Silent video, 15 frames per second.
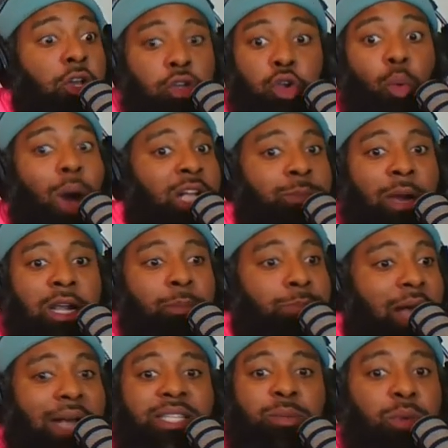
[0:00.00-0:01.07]
you watch Mike
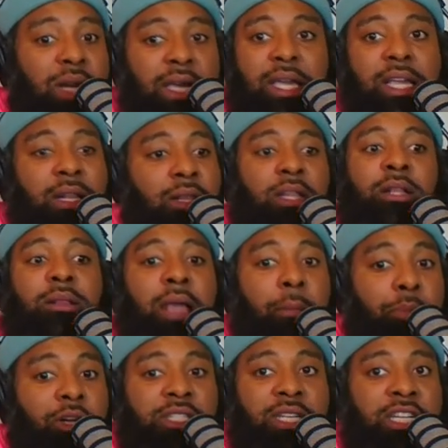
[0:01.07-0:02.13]
Tyson when he hitting that
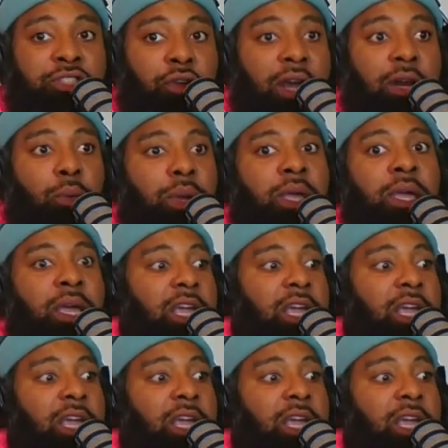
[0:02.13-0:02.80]
person he training with,